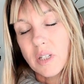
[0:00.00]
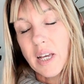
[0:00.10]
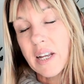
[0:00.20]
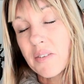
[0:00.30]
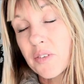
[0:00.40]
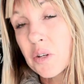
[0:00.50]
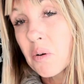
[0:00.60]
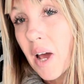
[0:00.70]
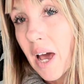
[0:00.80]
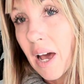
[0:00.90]
And if you
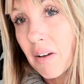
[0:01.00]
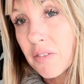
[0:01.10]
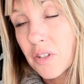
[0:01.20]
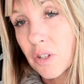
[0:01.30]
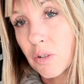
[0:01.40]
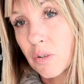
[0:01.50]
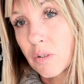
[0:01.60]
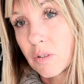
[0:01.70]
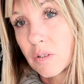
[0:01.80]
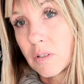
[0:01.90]
have to,
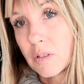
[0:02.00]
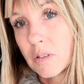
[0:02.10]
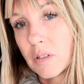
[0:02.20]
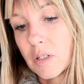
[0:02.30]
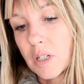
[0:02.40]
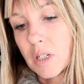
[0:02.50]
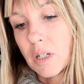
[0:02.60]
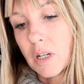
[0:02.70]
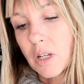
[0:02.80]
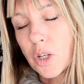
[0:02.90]

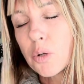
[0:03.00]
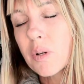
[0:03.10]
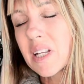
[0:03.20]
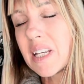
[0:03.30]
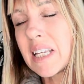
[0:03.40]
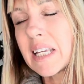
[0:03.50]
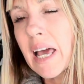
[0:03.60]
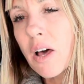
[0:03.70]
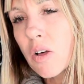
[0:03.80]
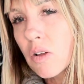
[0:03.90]
you can
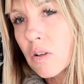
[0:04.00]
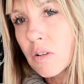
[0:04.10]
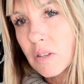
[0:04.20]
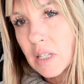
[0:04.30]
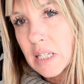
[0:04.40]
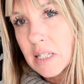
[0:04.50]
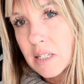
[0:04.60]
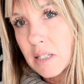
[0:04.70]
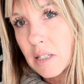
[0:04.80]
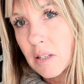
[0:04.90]
yell
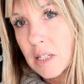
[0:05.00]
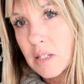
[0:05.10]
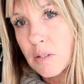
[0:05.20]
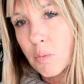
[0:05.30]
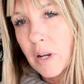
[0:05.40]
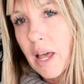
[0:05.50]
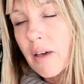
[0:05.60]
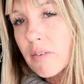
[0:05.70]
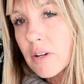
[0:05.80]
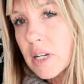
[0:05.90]
this whatever it